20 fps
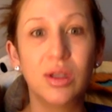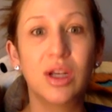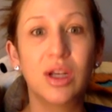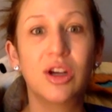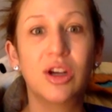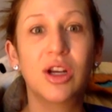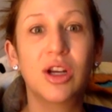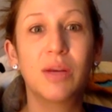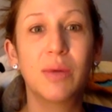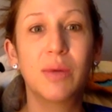that
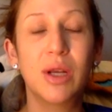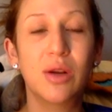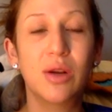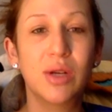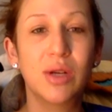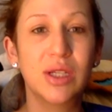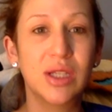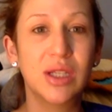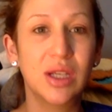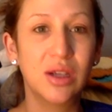you're going to be
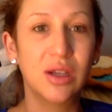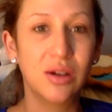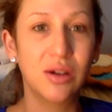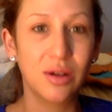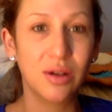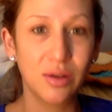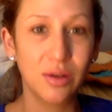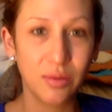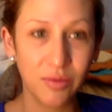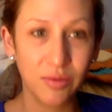noticing
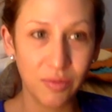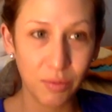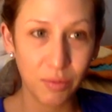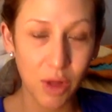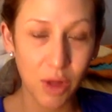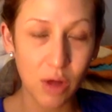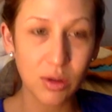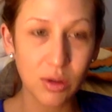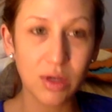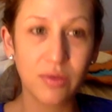your
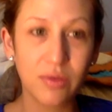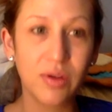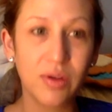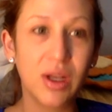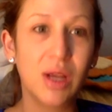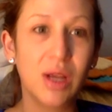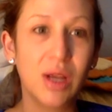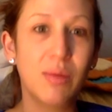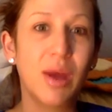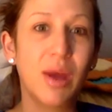clothes are
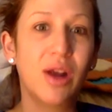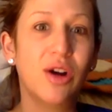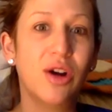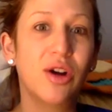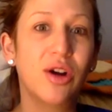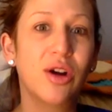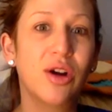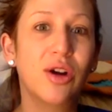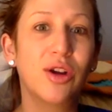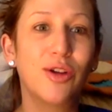fitting better,